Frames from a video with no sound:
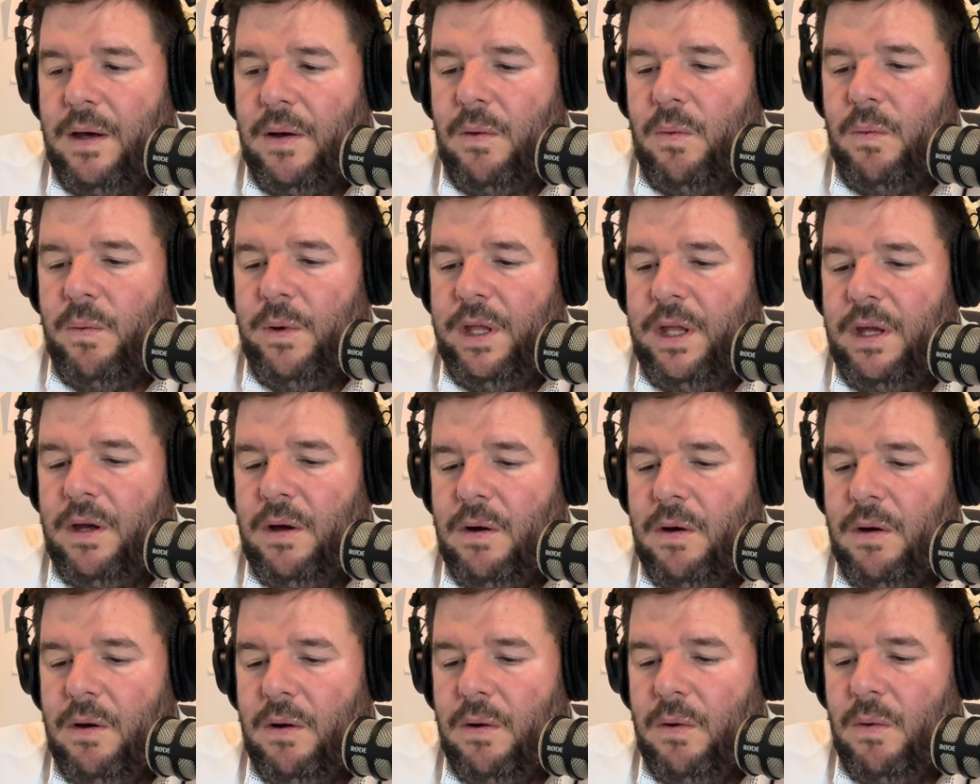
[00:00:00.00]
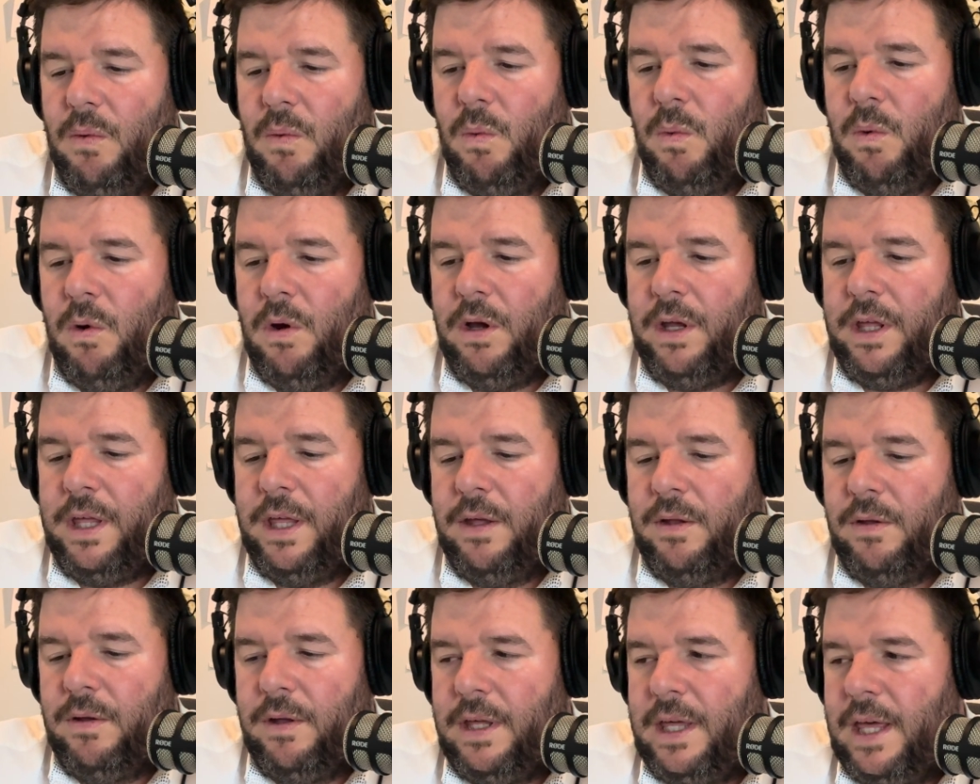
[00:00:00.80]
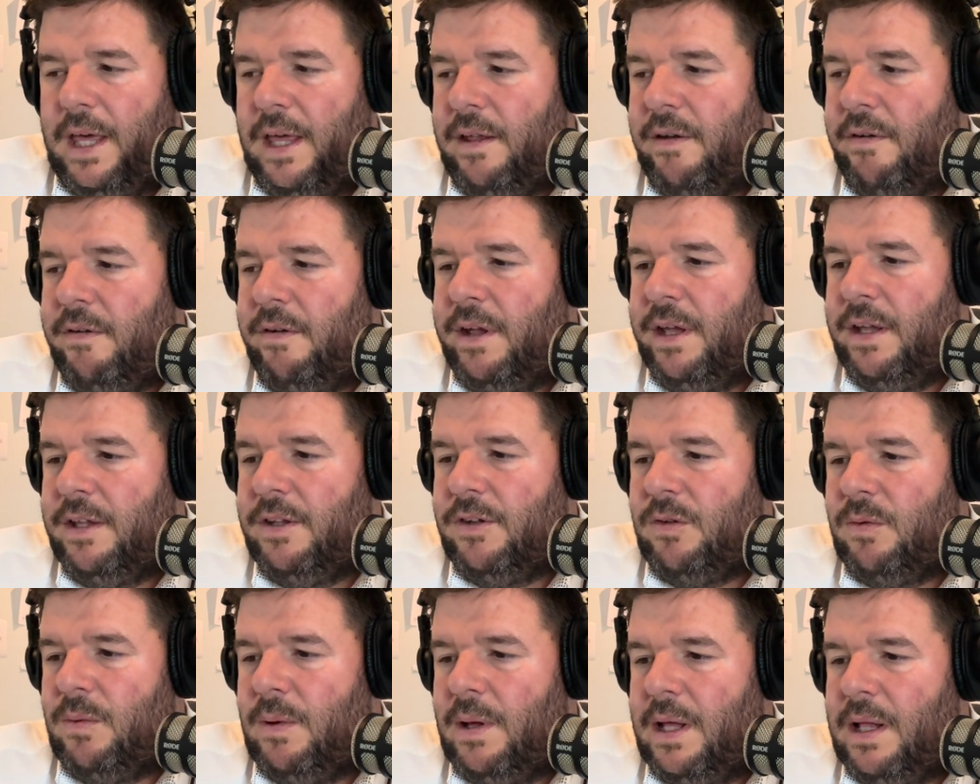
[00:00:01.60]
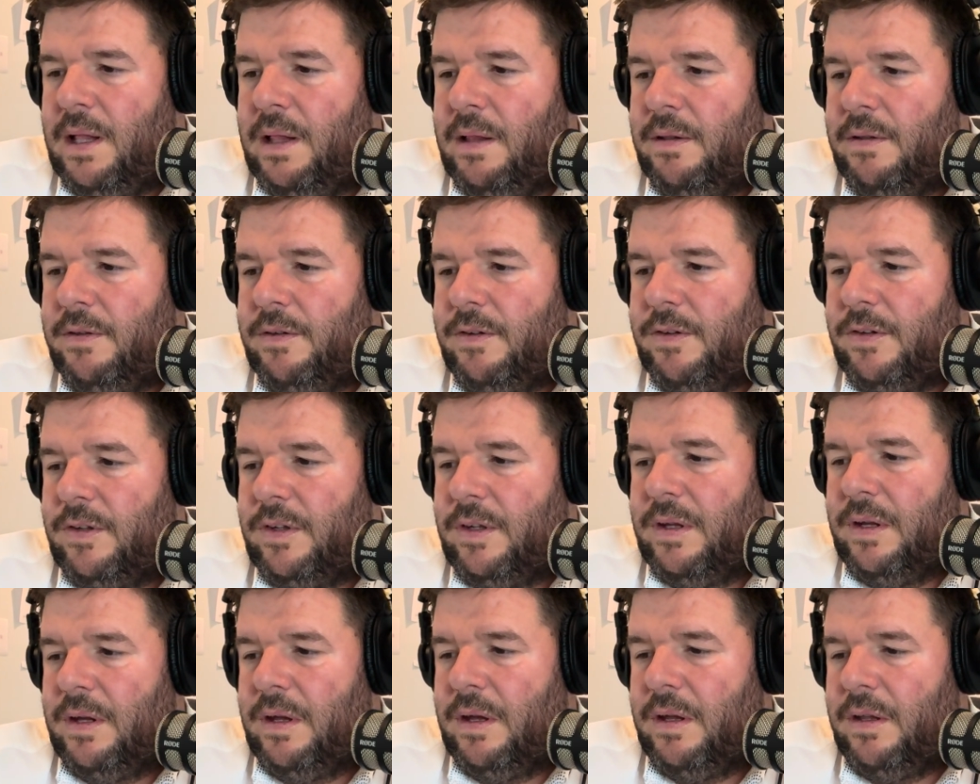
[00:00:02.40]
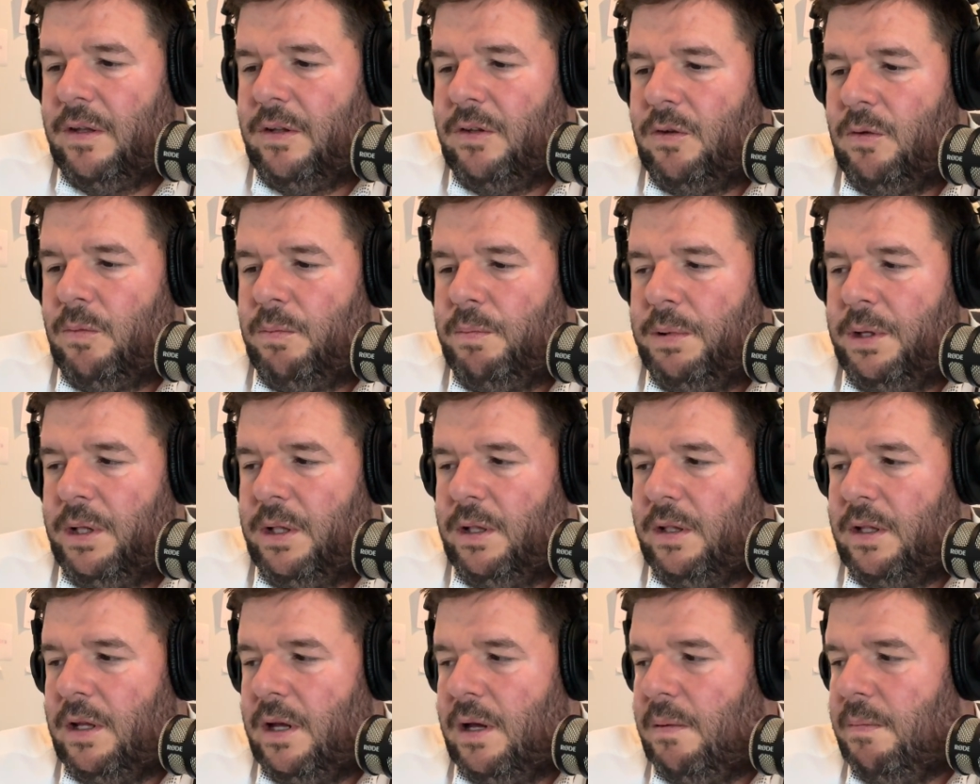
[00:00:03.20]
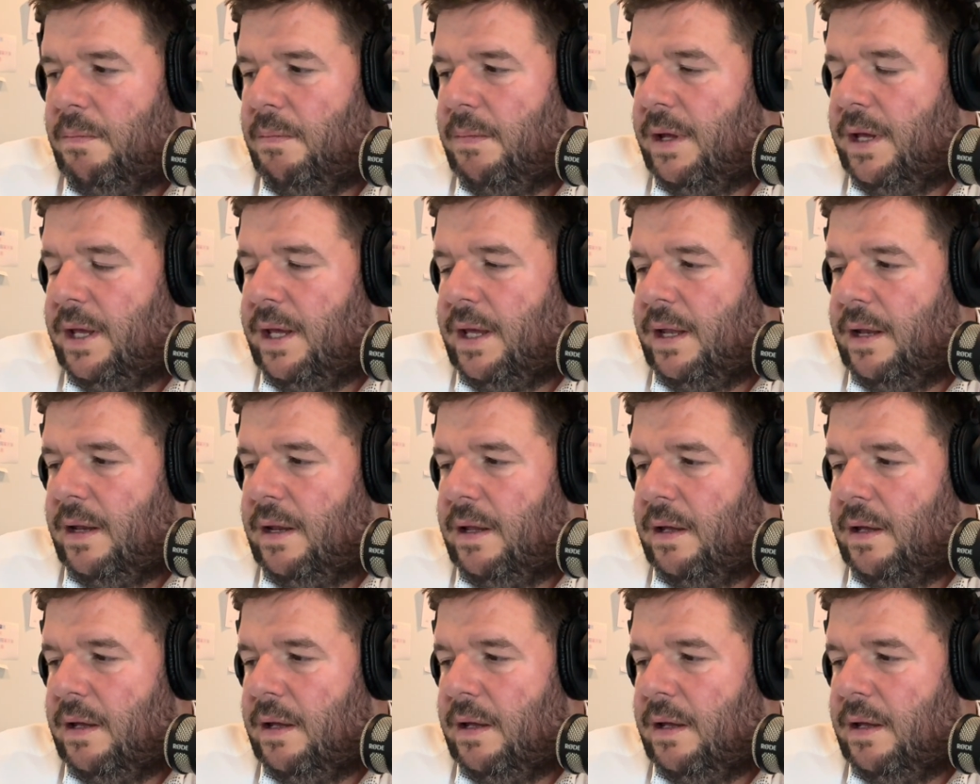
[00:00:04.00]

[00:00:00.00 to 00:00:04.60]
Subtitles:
We are working on catering as well to build up, and